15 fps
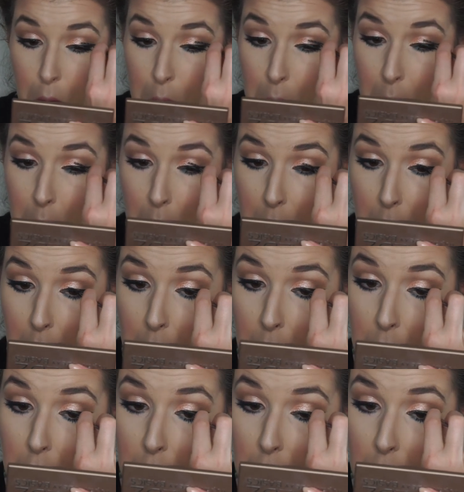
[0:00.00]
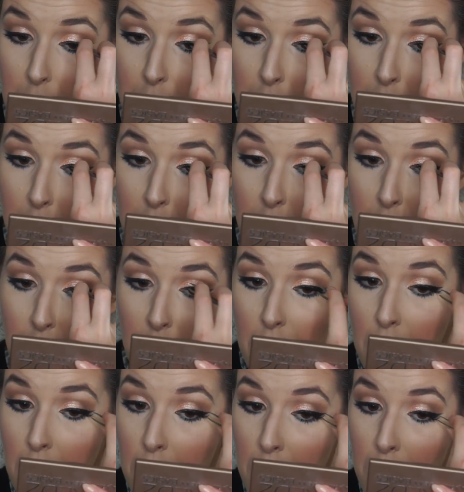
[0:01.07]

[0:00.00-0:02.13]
Nobody speaks.